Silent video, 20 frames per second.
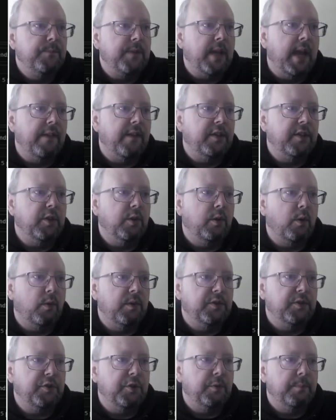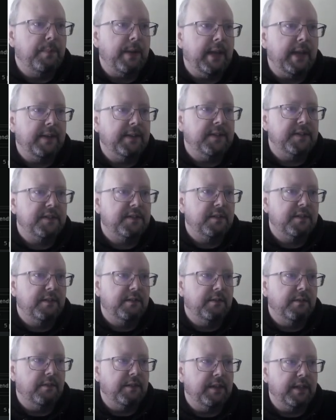and then you're going to paste
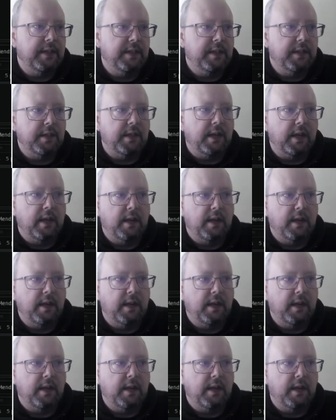the